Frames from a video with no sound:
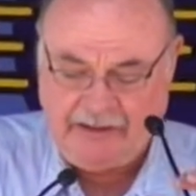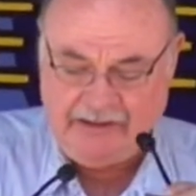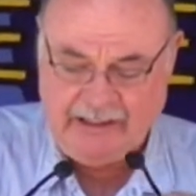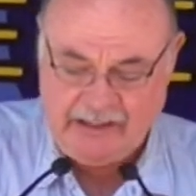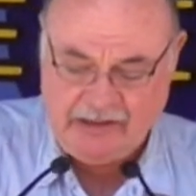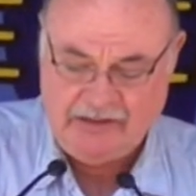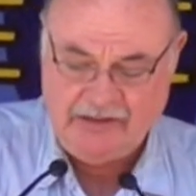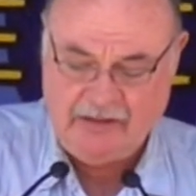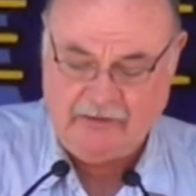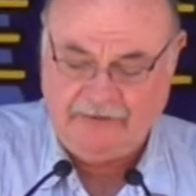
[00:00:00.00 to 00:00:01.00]

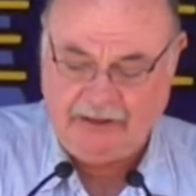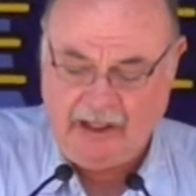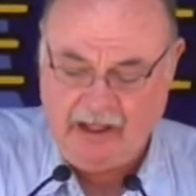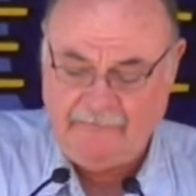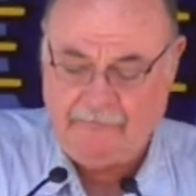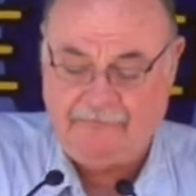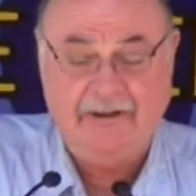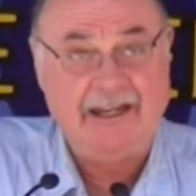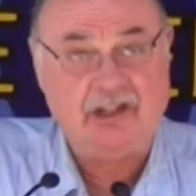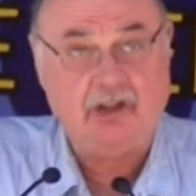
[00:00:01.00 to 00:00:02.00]
foundations of the life of
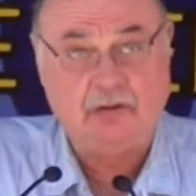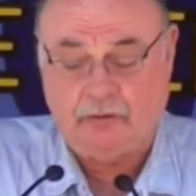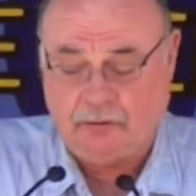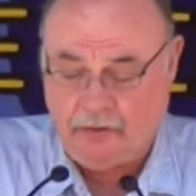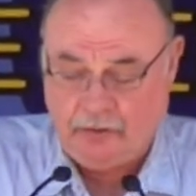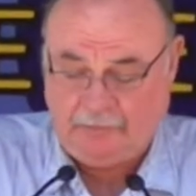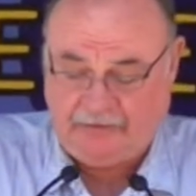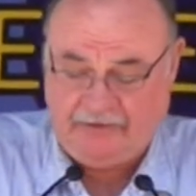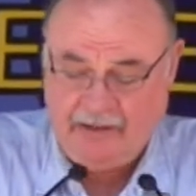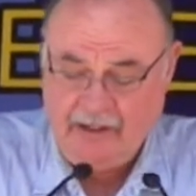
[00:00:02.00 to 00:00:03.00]
national
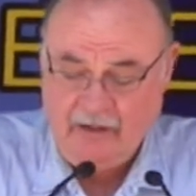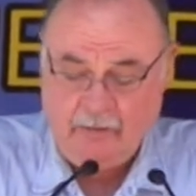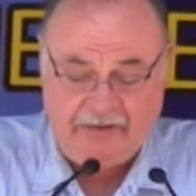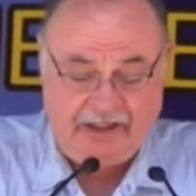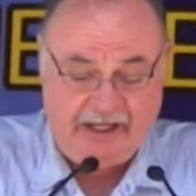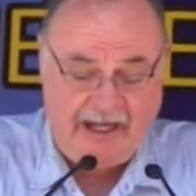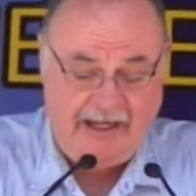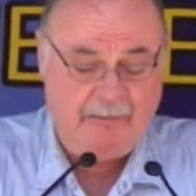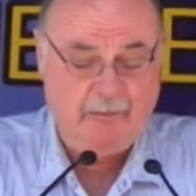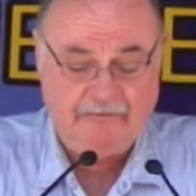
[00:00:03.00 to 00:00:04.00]
groups, with the
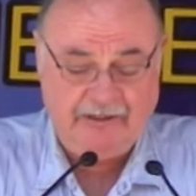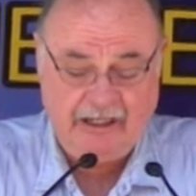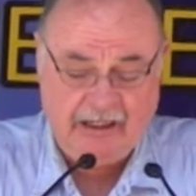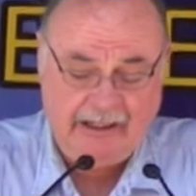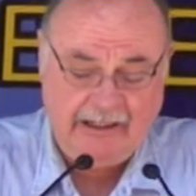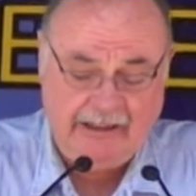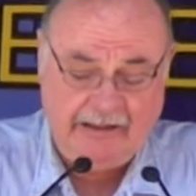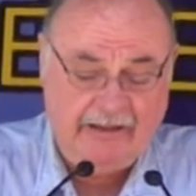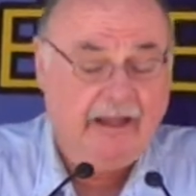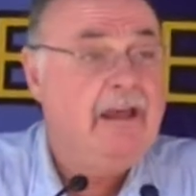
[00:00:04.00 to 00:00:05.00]
aim of
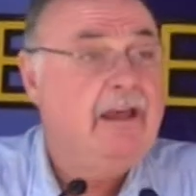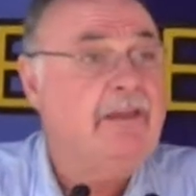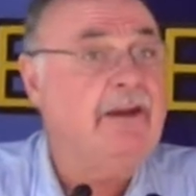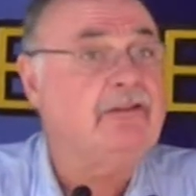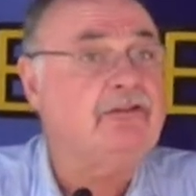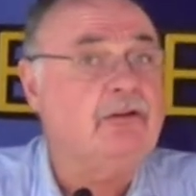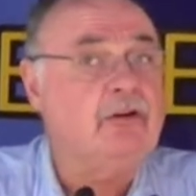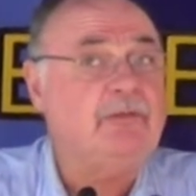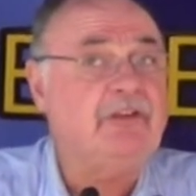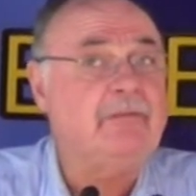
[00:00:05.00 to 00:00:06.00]
annihilating those
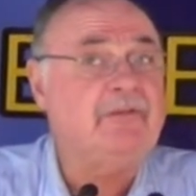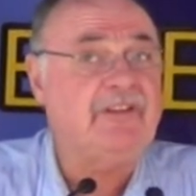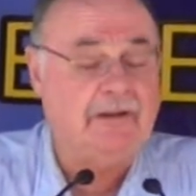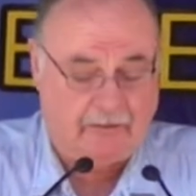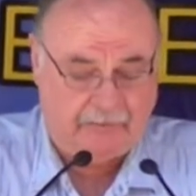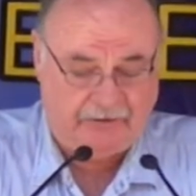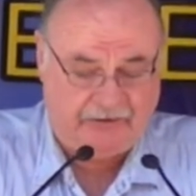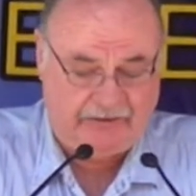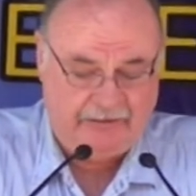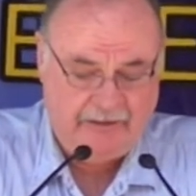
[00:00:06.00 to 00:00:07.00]
groups
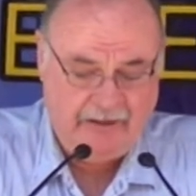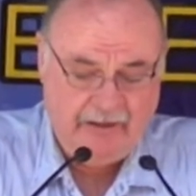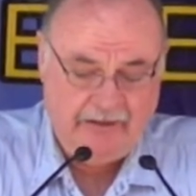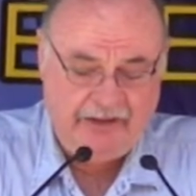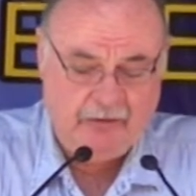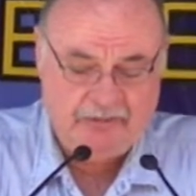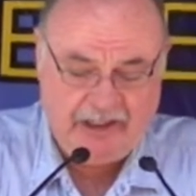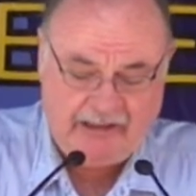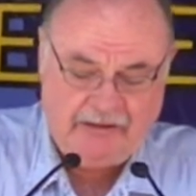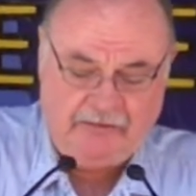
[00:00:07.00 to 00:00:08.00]
themselves. The
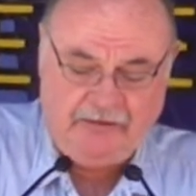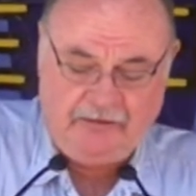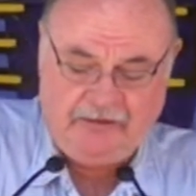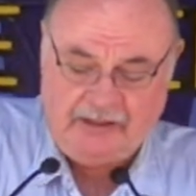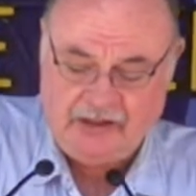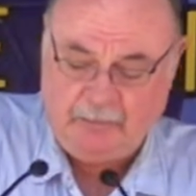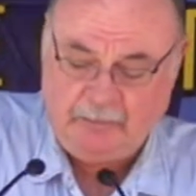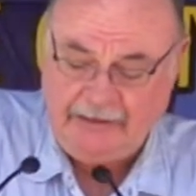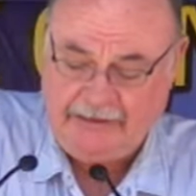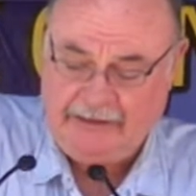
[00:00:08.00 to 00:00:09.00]
objectives of such a
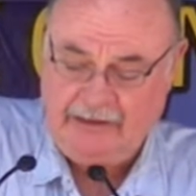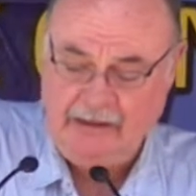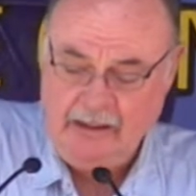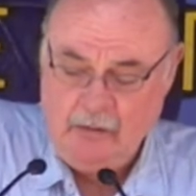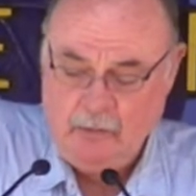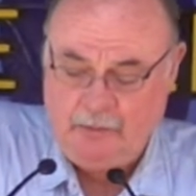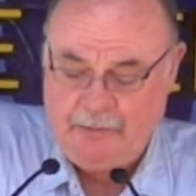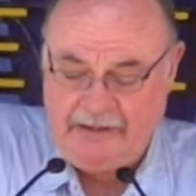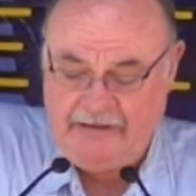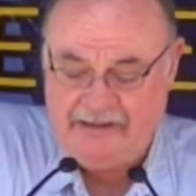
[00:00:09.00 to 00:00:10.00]
plan would
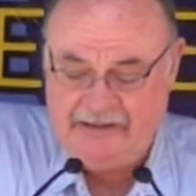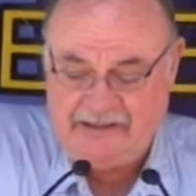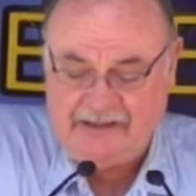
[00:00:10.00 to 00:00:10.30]
be the